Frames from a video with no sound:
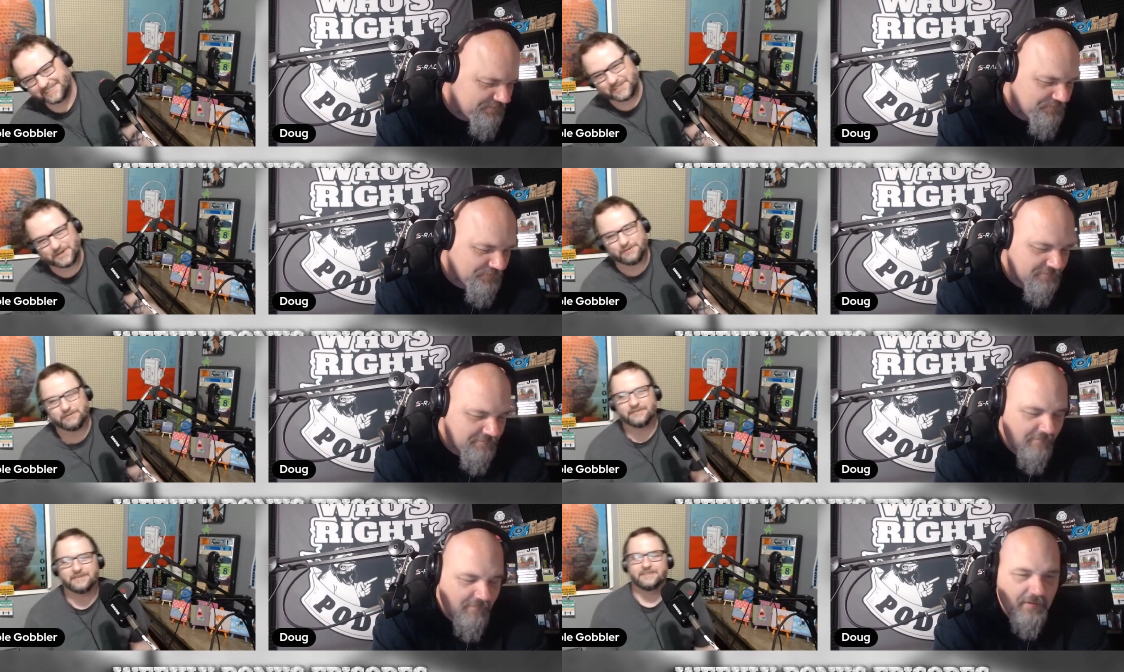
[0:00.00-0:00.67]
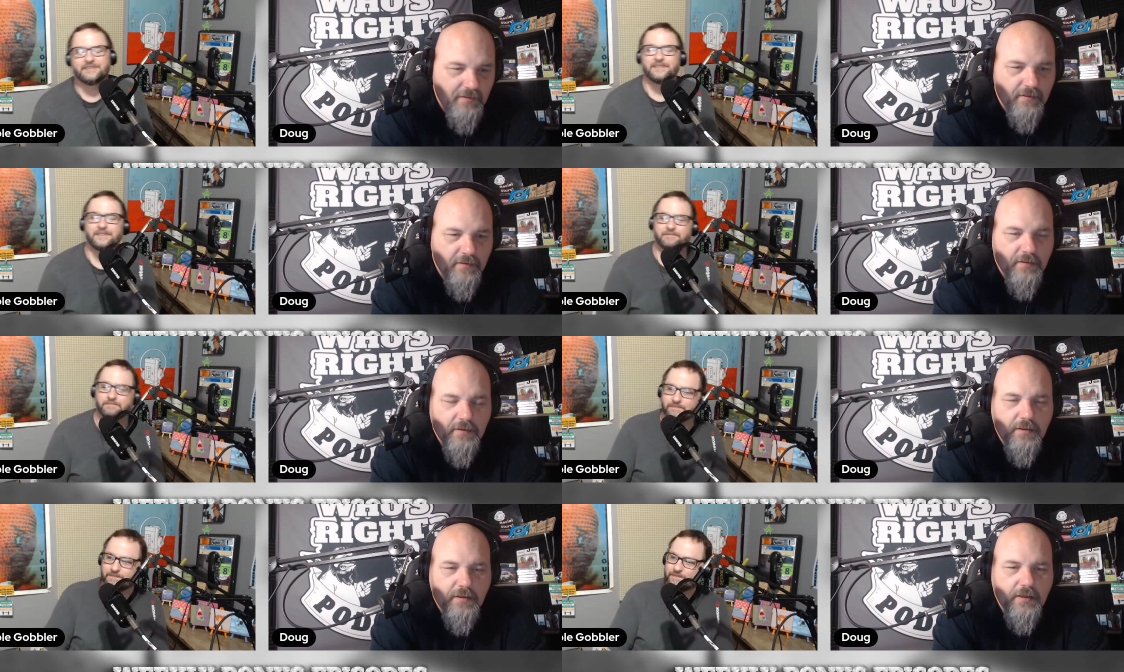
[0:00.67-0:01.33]
Speaker 1: Do you?
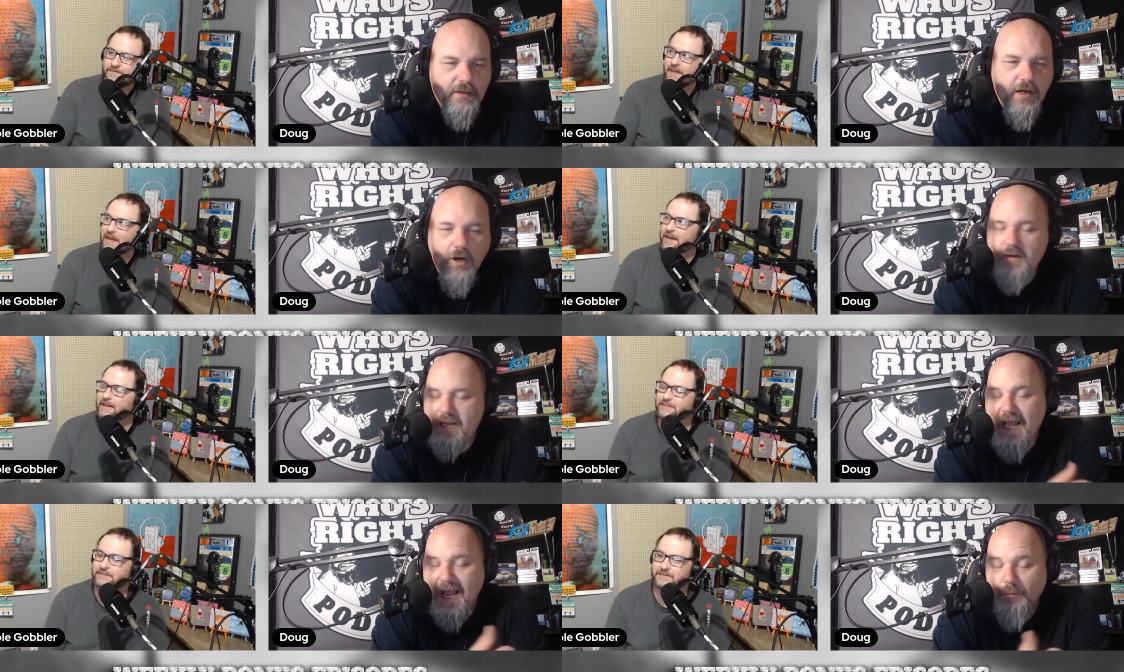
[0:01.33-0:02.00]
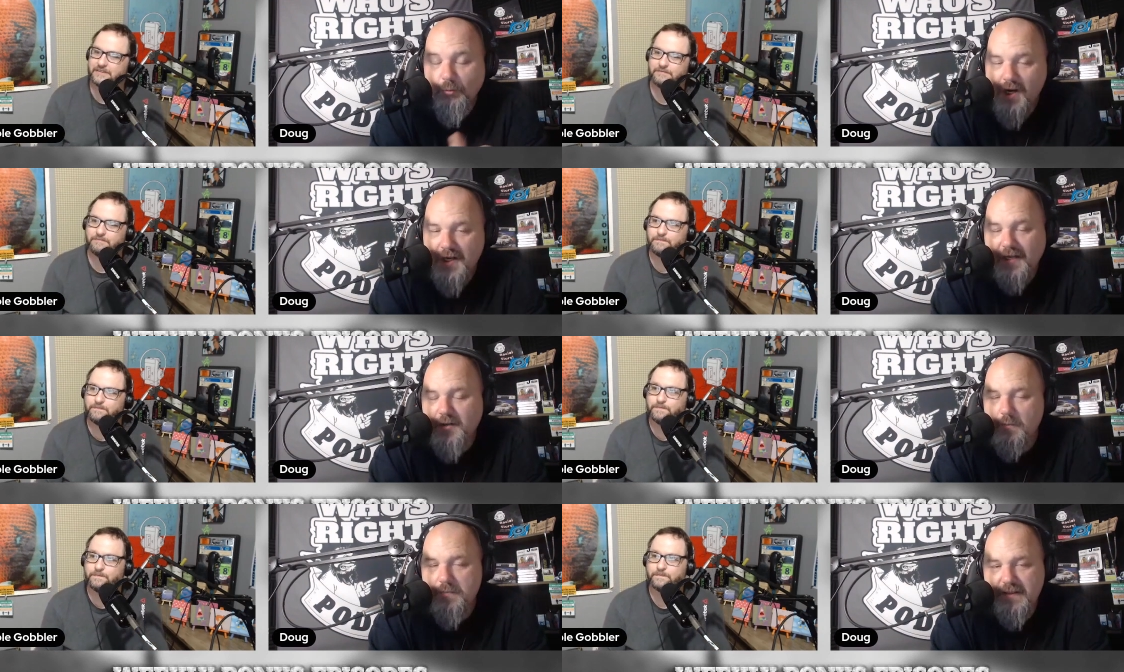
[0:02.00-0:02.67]
Hmm. Okay. I, one, I
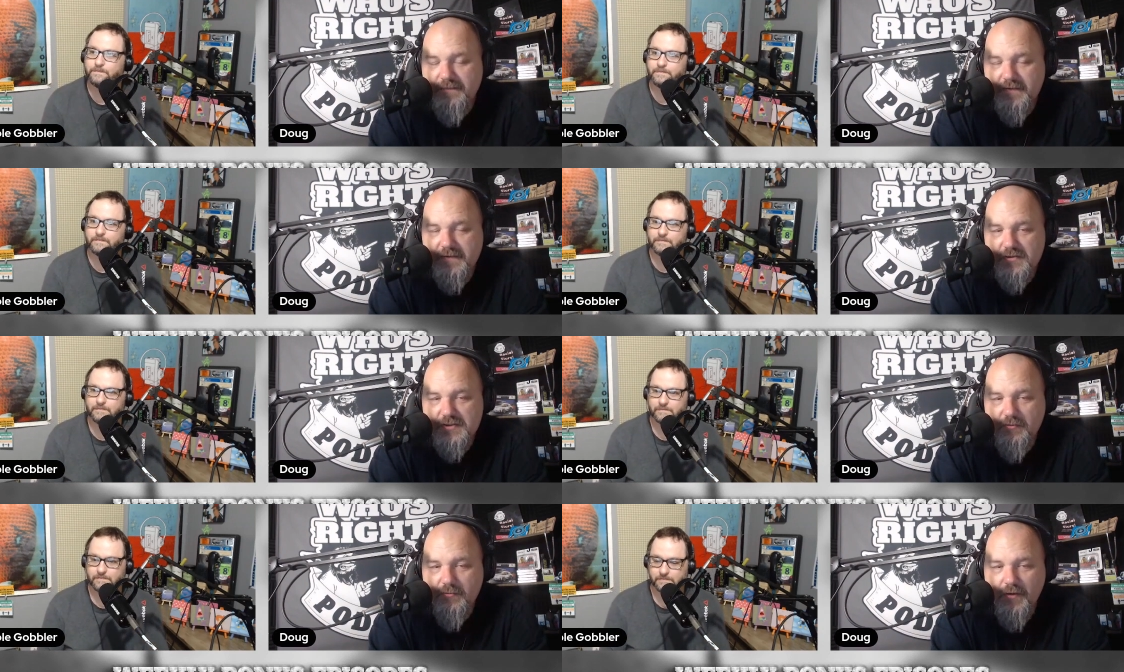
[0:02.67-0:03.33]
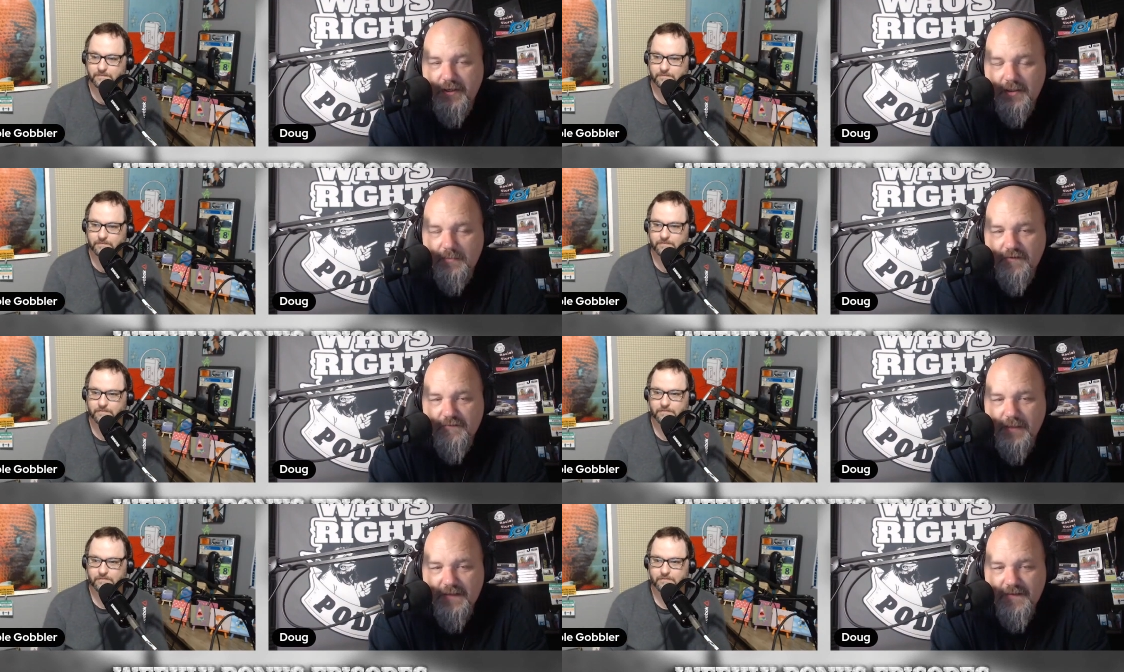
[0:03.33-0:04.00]
don't believe that there's a growing number
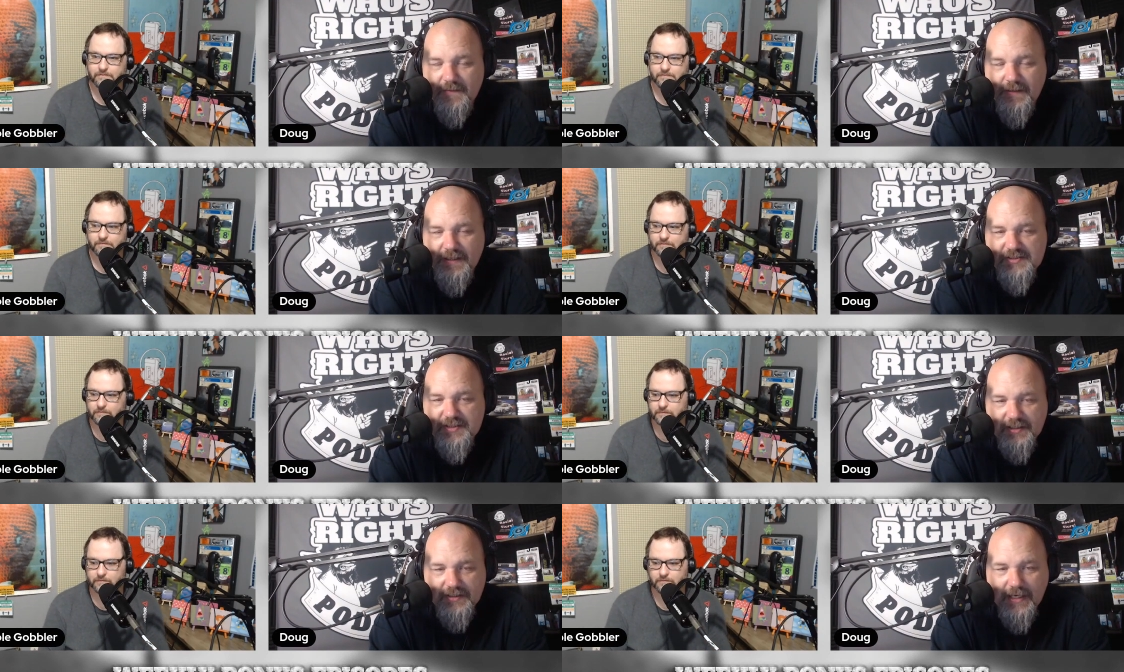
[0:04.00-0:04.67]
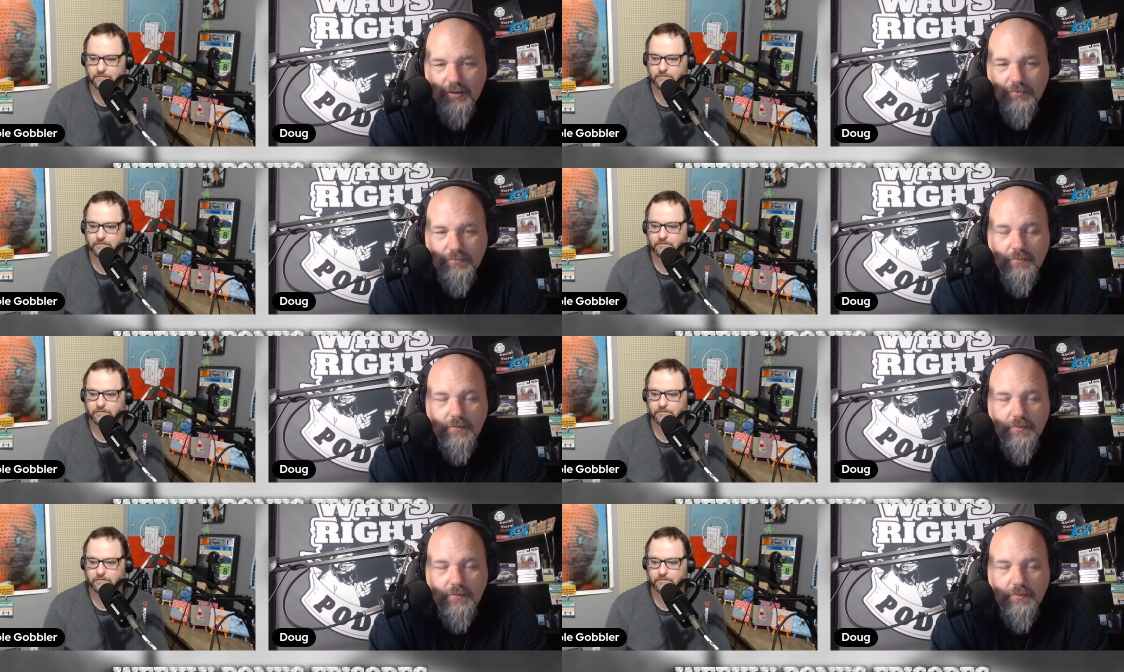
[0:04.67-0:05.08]
of men that pee sitting down.